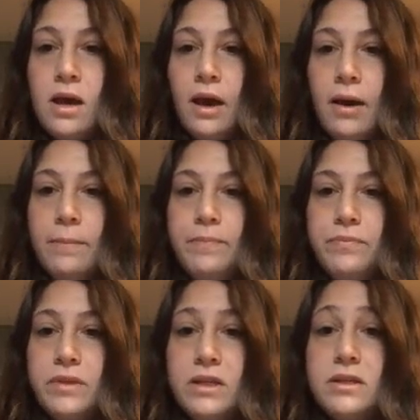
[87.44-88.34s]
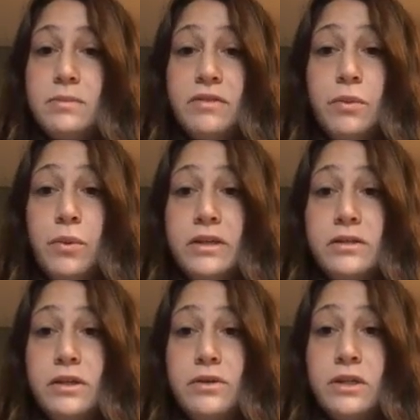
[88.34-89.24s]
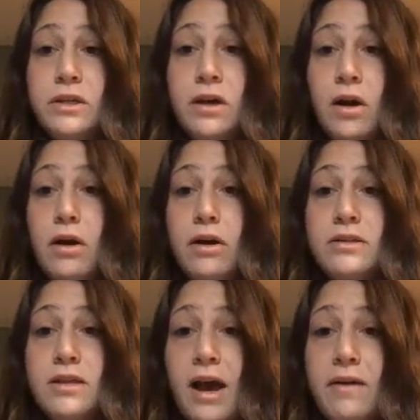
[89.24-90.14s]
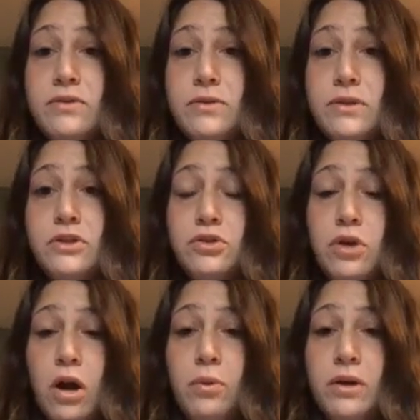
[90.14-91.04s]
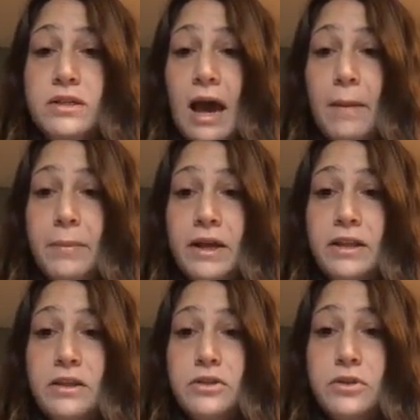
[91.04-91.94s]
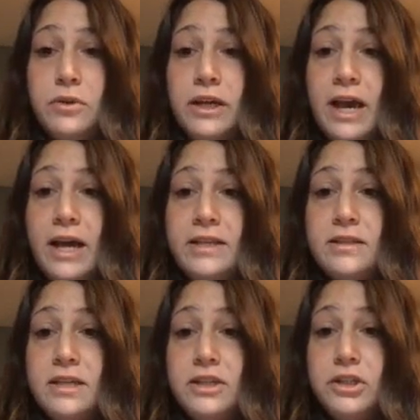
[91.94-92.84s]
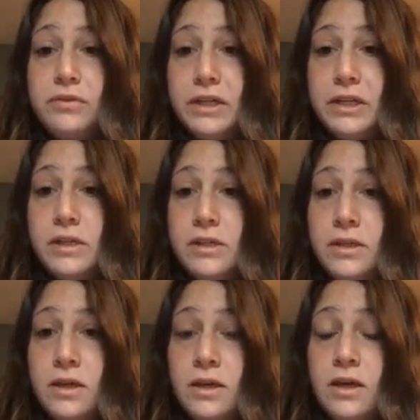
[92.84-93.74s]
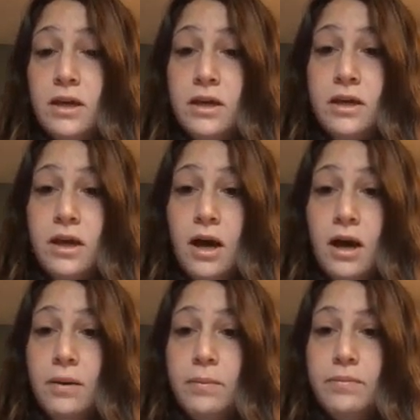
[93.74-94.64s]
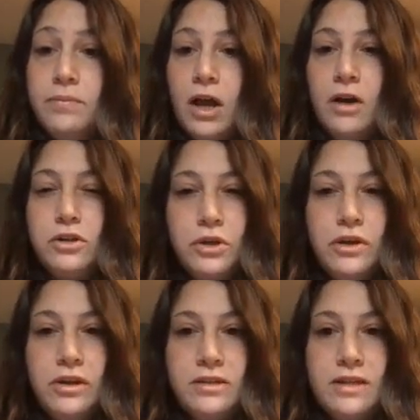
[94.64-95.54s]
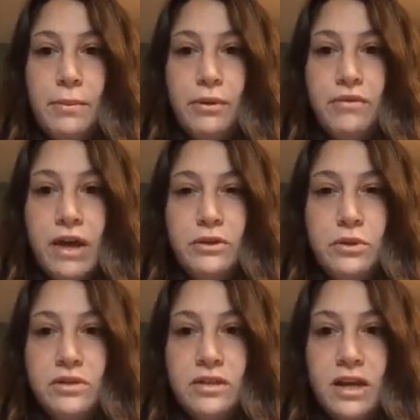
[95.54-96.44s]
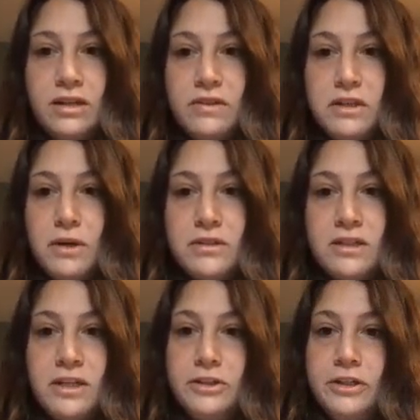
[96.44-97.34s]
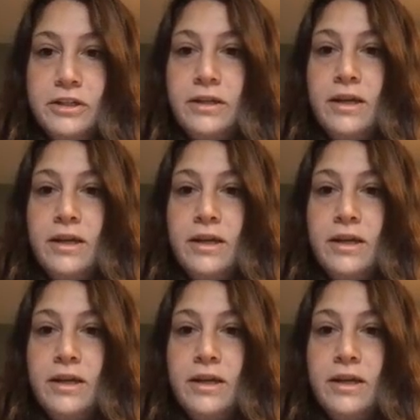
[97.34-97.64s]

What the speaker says: Some different ways to use it are to have students draw what is happening in the story as the teacher reads. I'll show you an example of that towards the end of this presentation.